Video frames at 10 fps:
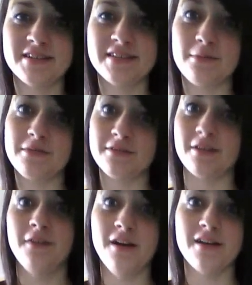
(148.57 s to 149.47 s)
that'd be
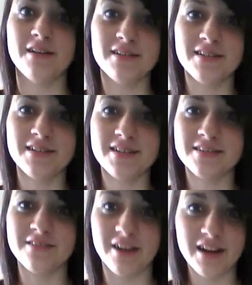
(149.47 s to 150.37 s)
really fun,
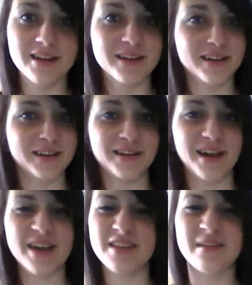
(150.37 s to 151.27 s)
right?
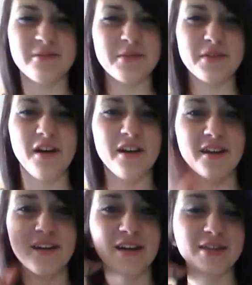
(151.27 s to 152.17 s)
I think that would be fun.
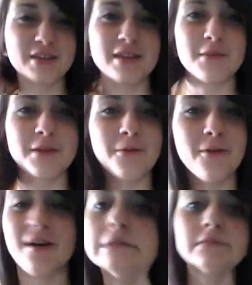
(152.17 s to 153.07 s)
I think that'd be
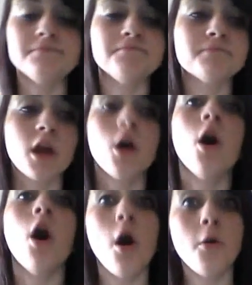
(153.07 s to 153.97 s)
cool.
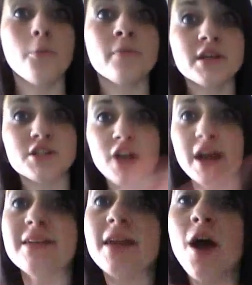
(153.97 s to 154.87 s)
Oh,
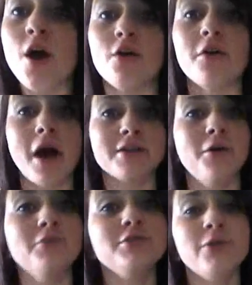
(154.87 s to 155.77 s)
Cheyenne, I
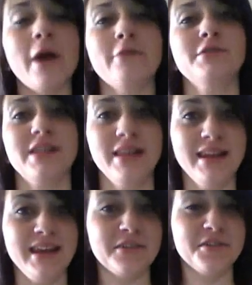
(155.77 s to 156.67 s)
told you I was
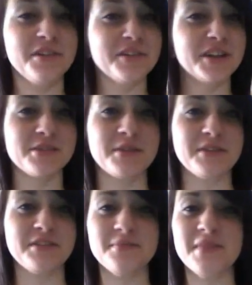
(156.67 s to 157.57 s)
cleaning and rearranging my
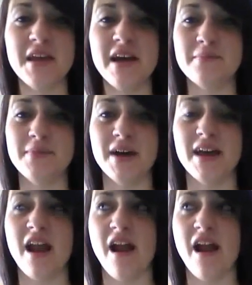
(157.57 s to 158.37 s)
room, but,